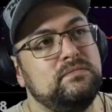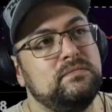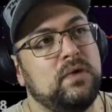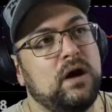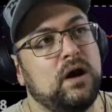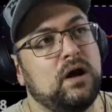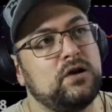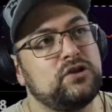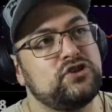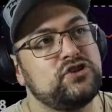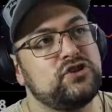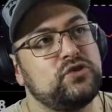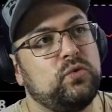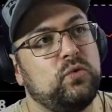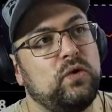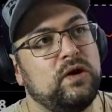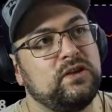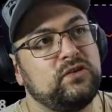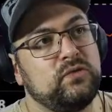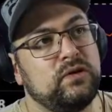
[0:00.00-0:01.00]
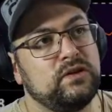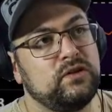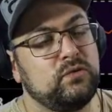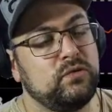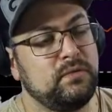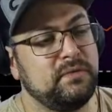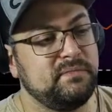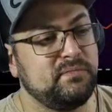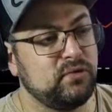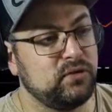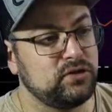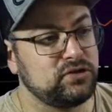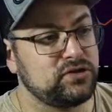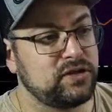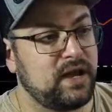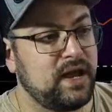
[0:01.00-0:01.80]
March 2022 will be bullish.